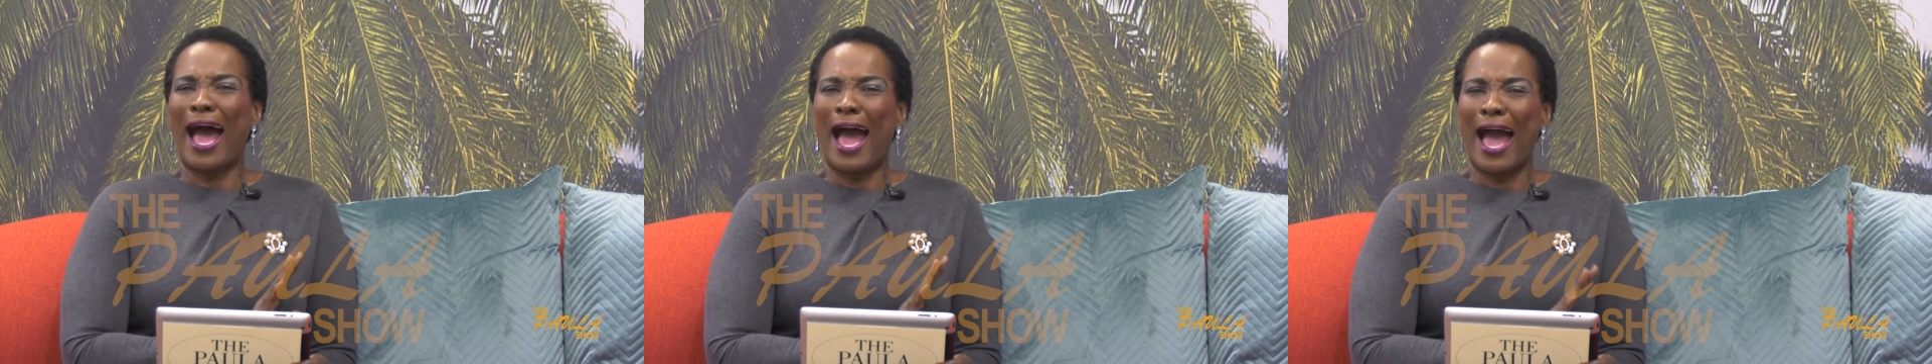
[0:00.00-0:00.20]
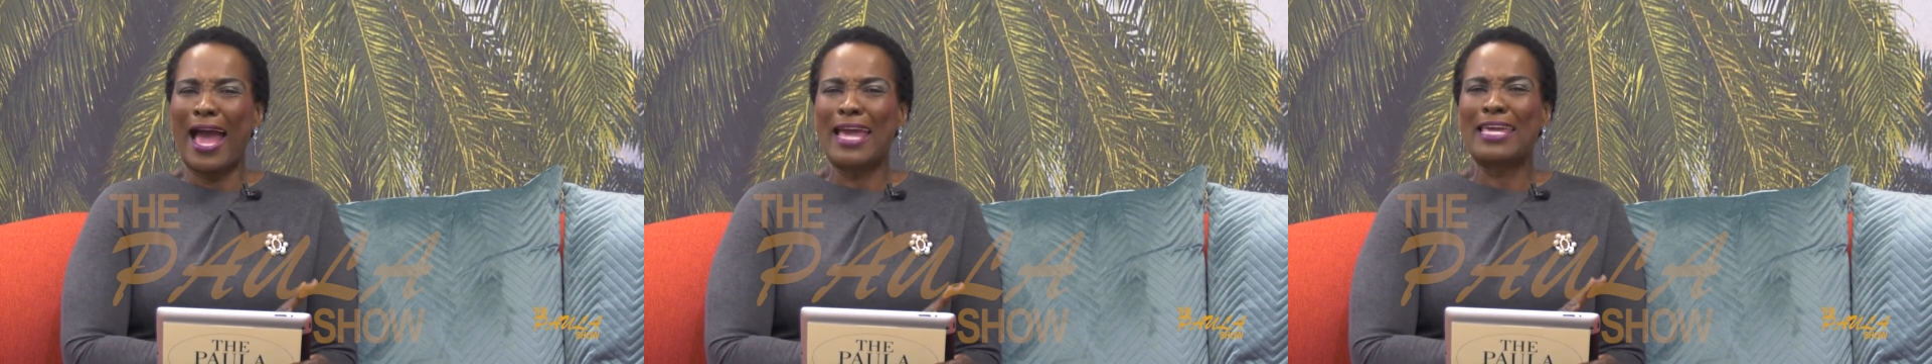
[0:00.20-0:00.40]

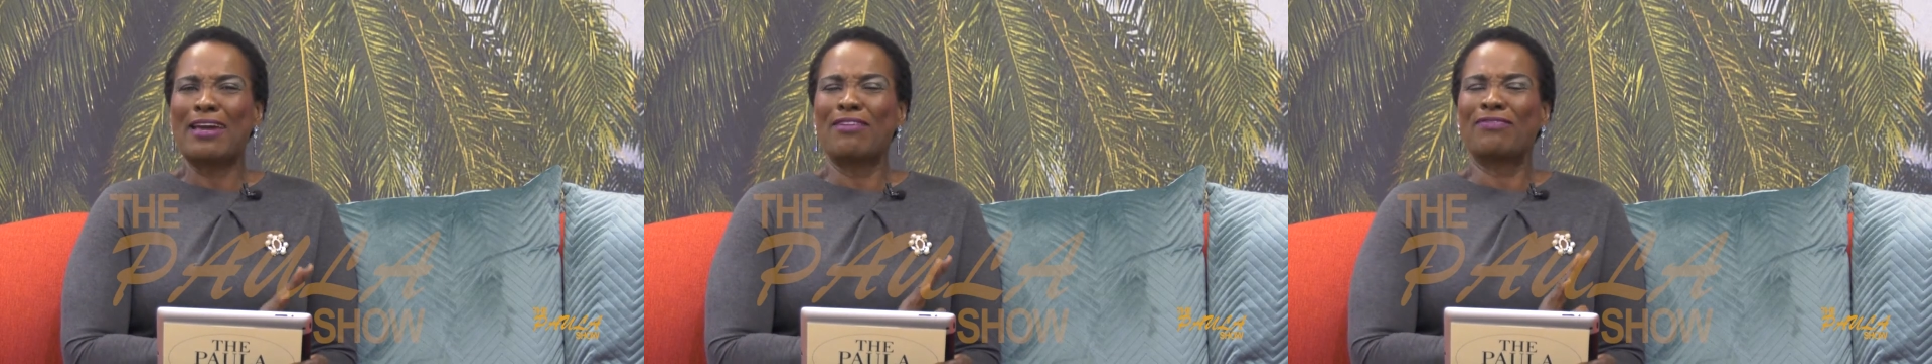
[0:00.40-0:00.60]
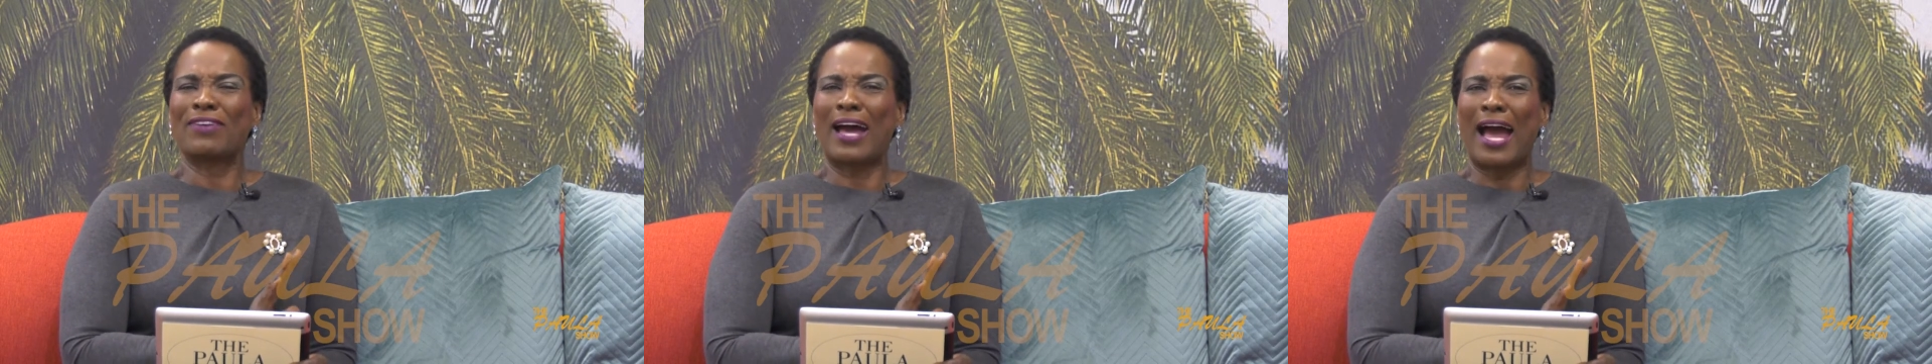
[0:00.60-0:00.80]
I
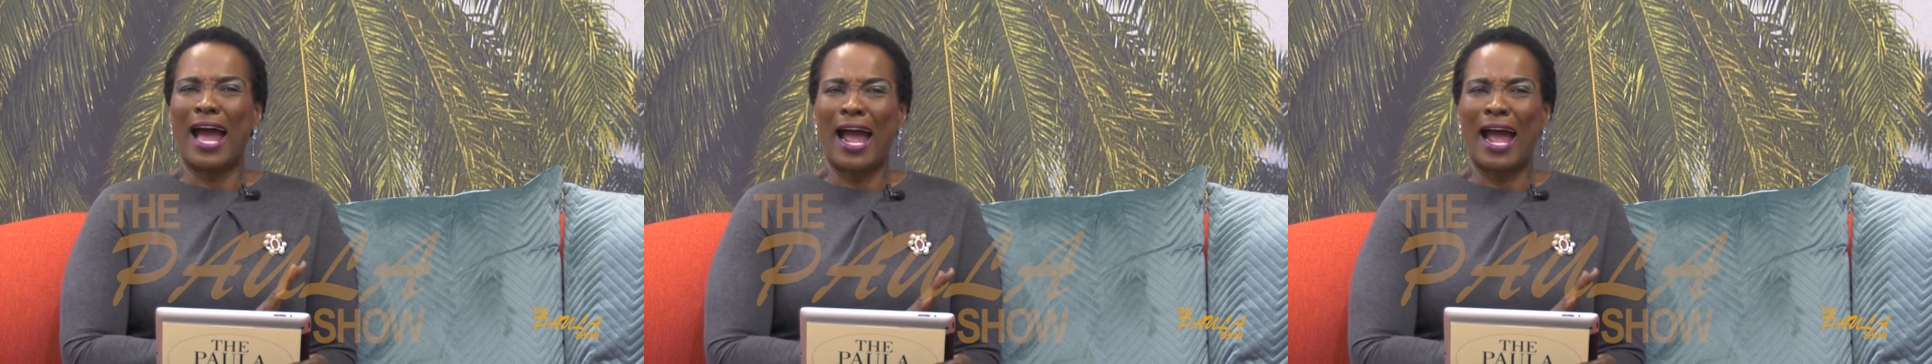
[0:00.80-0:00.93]
have